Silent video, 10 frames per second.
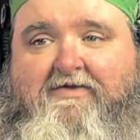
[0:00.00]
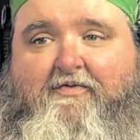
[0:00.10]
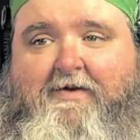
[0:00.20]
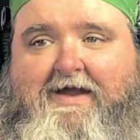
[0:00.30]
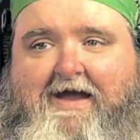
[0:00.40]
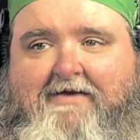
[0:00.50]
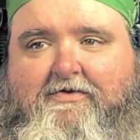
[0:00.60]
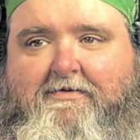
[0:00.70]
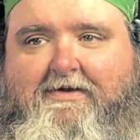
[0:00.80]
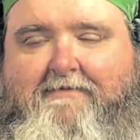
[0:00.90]
react to
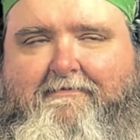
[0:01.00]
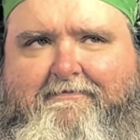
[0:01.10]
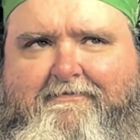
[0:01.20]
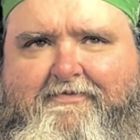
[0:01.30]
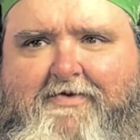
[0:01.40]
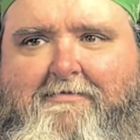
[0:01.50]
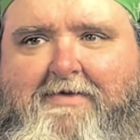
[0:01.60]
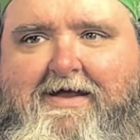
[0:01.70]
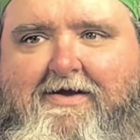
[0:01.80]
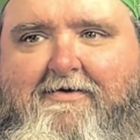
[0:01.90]
it. So I'm
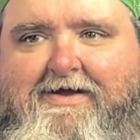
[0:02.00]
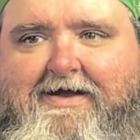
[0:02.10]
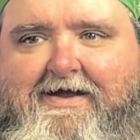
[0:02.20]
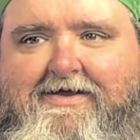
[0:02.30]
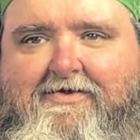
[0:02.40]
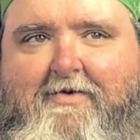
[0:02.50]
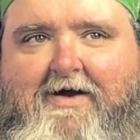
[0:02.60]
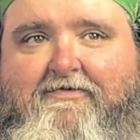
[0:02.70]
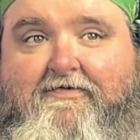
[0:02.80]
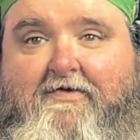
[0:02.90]
like, okay, you
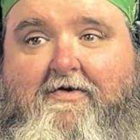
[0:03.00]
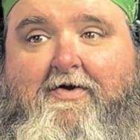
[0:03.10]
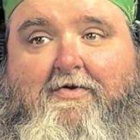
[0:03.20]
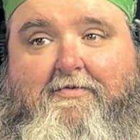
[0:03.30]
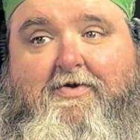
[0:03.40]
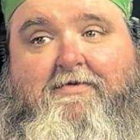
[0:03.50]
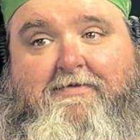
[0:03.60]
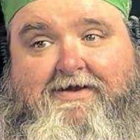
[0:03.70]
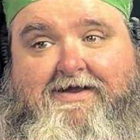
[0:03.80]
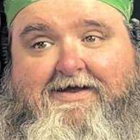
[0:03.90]
watch a song over and over
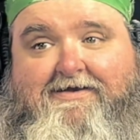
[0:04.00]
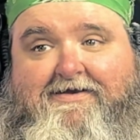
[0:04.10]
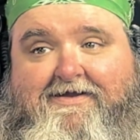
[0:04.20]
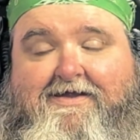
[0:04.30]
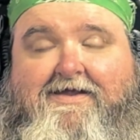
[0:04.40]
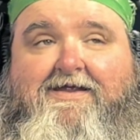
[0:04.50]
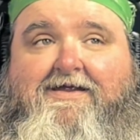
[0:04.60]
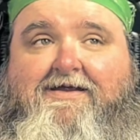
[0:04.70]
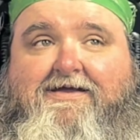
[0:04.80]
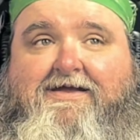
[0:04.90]
again,
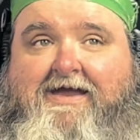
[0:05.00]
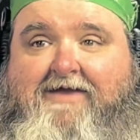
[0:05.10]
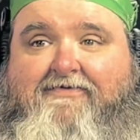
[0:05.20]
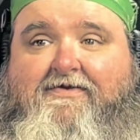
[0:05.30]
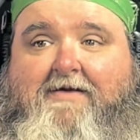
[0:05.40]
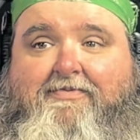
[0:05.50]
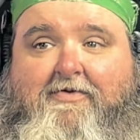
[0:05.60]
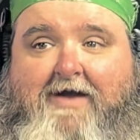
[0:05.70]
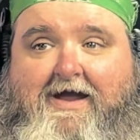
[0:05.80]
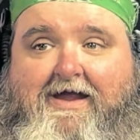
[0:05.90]
can't stop
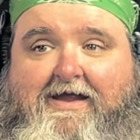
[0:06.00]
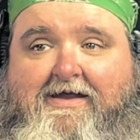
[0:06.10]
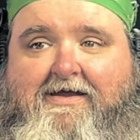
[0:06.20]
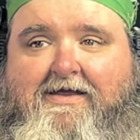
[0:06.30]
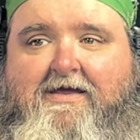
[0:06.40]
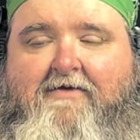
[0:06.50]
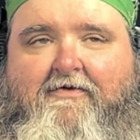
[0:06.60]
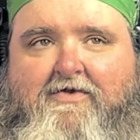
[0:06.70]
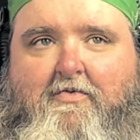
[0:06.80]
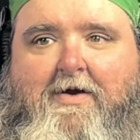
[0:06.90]
crying, so
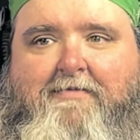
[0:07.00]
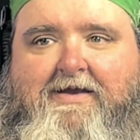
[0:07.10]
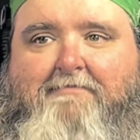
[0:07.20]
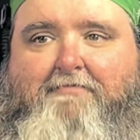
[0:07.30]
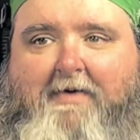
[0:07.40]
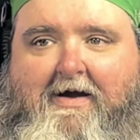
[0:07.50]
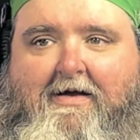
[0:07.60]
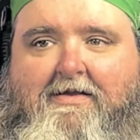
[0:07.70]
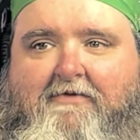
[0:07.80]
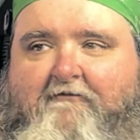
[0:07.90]
you want me to
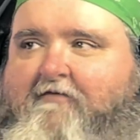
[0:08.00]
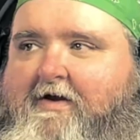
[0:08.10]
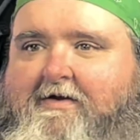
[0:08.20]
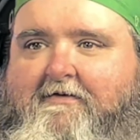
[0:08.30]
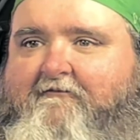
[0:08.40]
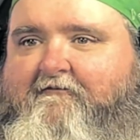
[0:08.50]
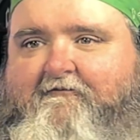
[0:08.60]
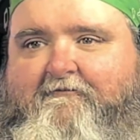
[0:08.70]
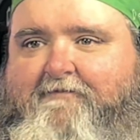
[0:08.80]
bawl in front of,